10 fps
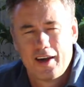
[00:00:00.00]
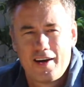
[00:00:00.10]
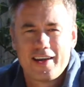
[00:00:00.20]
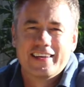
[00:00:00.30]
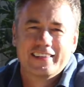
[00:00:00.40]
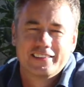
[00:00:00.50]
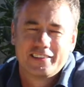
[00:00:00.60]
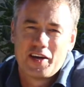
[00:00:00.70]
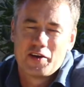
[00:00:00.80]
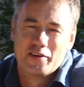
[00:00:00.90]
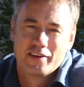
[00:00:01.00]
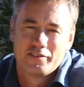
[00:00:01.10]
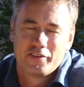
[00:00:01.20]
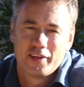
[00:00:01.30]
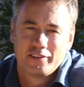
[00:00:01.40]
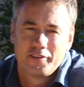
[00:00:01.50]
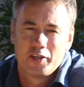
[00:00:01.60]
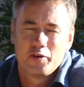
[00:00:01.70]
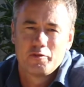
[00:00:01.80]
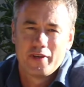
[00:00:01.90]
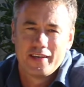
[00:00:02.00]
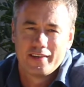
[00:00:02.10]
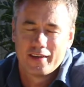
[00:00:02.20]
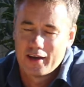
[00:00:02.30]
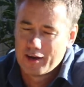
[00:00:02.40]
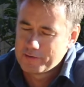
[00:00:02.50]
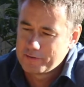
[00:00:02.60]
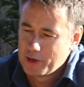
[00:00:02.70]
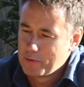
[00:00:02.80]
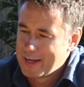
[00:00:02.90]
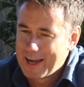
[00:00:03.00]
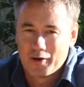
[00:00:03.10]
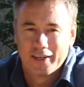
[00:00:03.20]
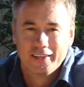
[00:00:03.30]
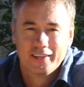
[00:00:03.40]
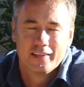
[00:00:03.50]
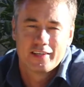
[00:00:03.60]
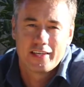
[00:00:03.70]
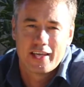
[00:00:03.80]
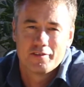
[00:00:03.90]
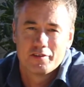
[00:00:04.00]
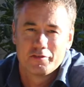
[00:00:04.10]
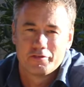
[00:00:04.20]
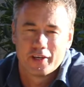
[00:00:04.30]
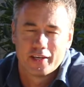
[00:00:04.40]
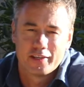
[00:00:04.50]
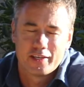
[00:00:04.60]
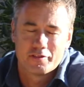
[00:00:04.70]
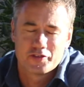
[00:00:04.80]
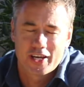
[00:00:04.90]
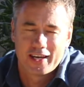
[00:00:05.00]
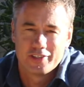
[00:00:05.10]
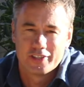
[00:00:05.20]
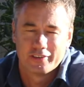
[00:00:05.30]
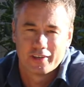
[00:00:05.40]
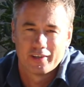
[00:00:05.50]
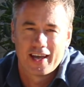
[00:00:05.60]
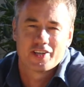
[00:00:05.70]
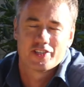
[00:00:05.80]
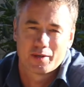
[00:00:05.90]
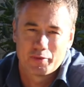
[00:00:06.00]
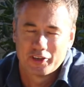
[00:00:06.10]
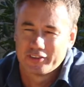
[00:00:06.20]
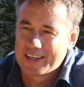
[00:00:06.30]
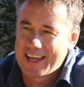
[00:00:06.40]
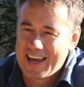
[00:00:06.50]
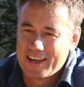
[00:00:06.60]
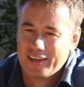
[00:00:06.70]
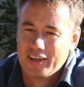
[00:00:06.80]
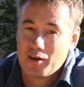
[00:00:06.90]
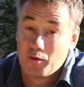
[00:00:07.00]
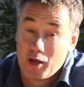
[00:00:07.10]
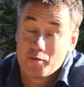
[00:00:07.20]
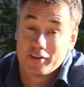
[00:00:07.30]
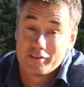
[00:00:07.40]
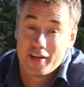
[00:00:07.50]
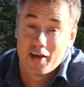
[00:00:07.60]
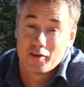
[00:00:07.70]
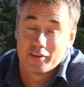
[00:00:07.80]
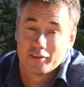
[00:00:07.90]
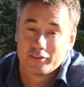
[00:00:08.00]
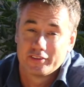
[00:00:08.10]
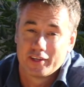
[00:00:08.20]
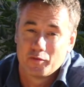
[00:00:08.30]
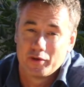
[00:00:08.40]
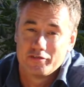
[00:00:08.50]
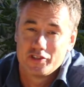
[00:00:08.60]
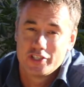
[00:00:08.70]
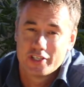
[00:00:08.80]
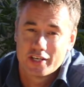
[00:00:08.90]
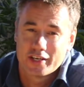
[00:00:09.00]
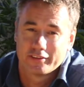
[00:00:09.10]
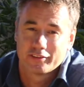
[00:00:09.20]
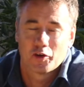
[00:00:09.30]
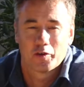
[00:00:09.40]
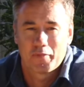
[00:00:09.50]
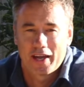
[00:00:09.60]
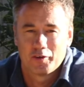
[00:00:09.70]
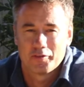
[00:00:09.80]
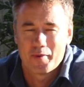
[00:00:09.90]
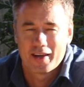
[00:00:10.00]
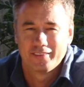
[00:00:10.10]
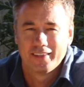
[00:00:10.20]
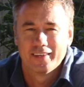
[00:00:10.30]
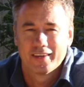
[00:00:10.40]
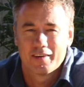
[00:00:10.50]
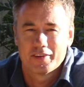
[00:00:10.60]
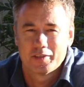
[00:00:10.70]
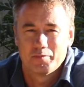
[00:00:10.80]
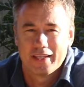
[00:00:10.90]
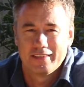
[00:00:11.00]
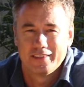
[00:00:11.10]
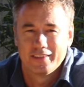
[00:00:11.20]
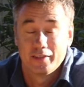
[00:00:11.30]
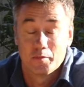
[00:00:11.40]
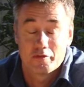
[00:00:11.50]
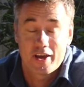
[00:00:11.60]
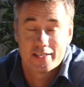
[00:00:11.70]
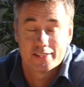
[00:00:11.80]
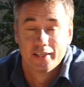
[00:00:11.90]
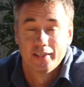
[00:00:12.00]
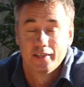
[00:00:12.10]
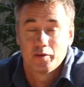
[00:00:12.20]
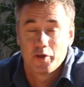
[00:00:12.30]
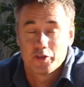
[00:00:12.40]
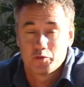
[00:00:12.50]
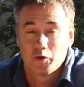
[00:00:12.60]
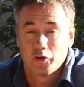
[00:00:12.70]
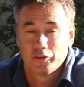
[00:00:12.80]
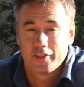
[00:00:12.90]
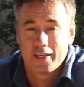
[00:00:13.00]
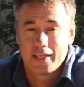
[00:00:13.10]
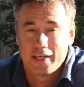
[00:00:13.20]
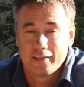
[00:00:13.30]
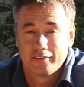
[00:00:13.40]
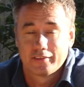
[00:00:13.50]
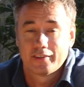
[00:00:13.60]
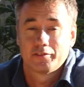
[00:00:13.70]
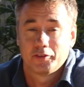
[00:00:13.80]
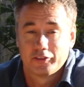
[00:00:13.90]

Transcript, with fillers: Hi, so for those of you who've been uh, following our year of uh, year of challenges, our hashtag because I can, well hopefully you know that uh, we've just got back off the mountain having completed number eight, which was the successful